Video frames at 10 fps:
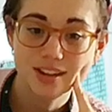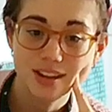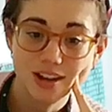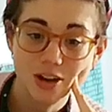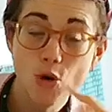
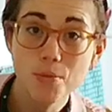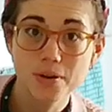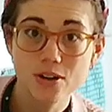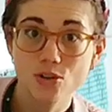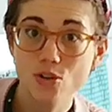
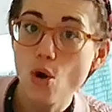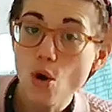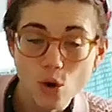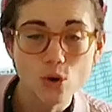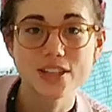overlock
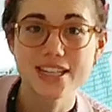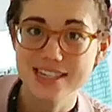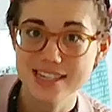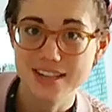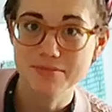all the
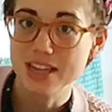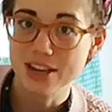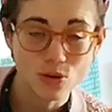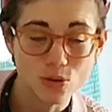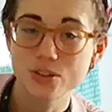seams, like
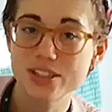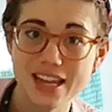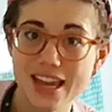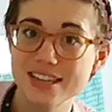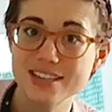all the
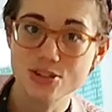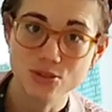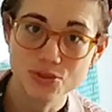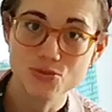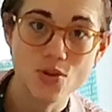edges, all
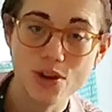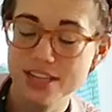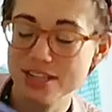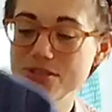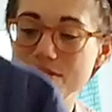the raw
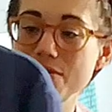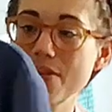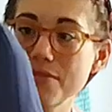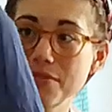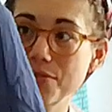edges of the
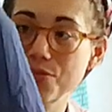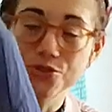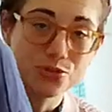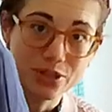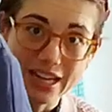fabric before
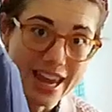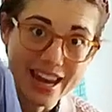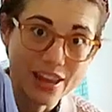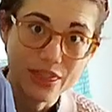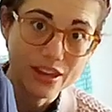doing
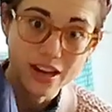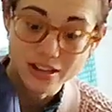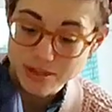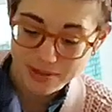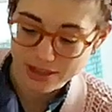anything
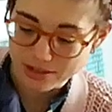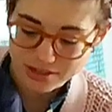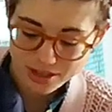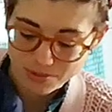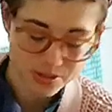else, because
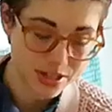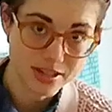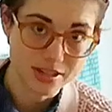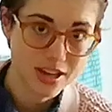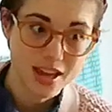it was
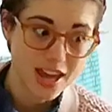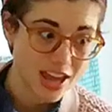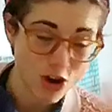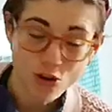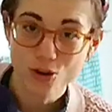just
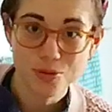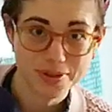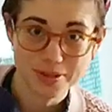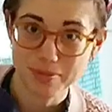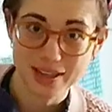all over the
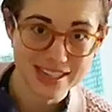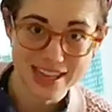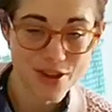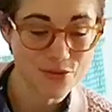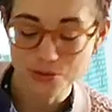place
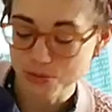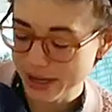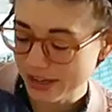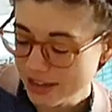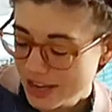
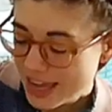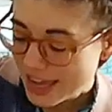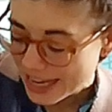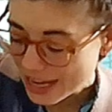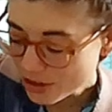everywhere.
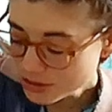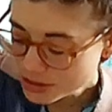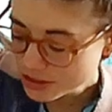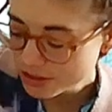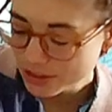And I
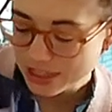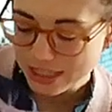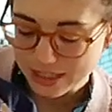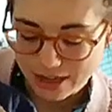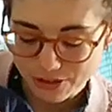also did
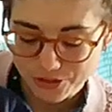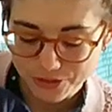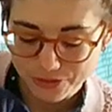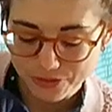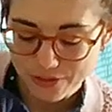a lot of
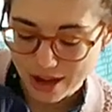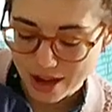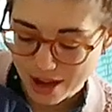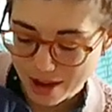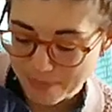
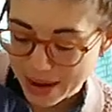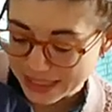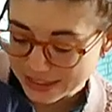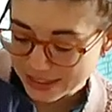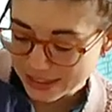
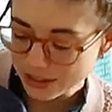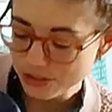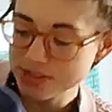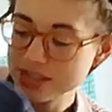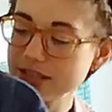binding
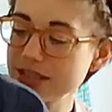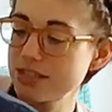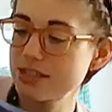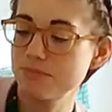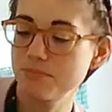using
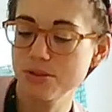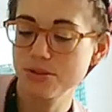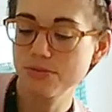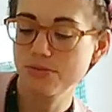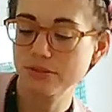this
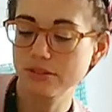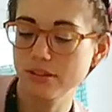beautiful